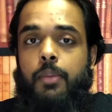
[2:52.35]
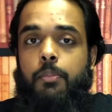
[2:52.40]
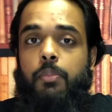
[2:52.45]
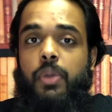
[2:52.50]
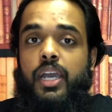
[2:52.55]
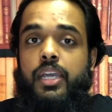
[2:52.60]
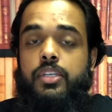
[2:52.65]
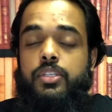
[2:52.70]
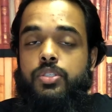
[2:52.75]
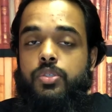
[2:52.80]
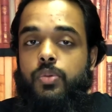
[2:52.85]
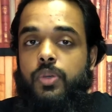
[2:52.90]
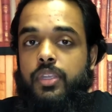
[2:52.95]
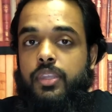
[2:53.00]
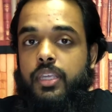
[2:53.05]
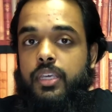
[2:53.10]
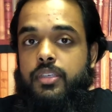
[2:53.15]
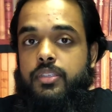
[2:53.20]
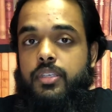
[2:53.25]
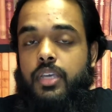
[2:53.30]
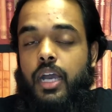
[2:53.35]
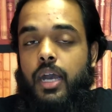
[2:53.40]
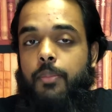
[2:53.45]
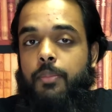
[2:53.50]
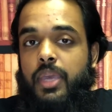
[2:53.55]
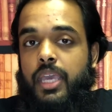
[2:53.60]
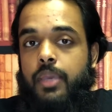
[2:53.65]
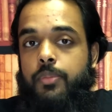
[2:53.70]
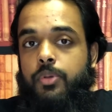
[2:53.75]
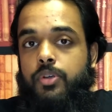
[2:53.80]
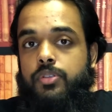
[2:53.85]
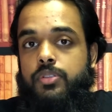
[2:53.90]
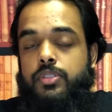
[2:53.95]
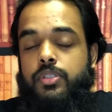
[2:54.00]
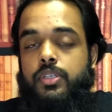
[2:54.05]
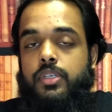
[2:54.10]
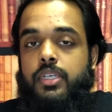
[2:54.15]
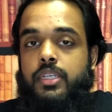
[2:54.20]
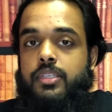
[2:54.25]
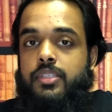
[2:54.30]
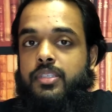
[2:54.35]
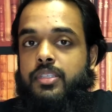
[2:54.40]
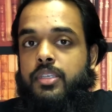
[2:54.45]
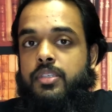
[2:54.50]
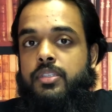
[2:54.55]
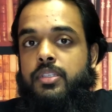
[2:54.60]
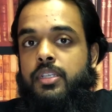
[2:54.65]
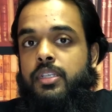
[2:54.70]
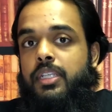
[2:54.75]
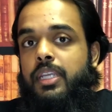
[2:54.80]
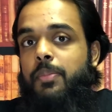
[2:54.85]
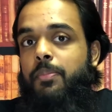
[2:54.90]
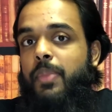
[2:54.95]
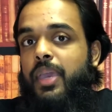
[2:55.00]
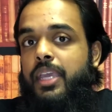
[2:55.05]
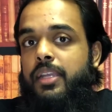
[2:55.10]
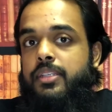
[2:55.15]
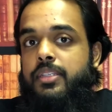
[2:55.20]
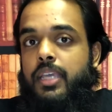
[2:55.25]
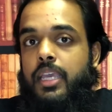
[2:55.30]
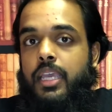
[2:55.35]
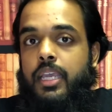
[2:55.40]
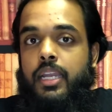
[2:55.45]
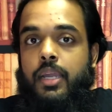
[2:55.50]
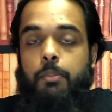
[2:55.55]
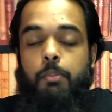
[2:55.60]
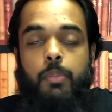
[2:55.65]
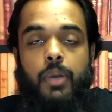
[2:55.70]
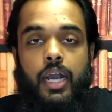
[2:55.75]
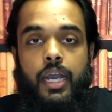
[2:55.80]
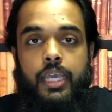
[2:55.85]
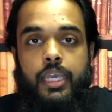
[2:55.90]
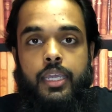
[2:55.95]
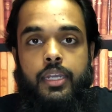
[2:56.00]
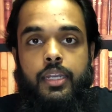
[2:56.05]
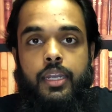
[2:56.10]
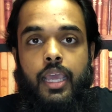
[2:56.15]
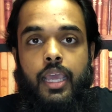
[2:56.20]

By doing this, I'm able to consistently maintain a buy-in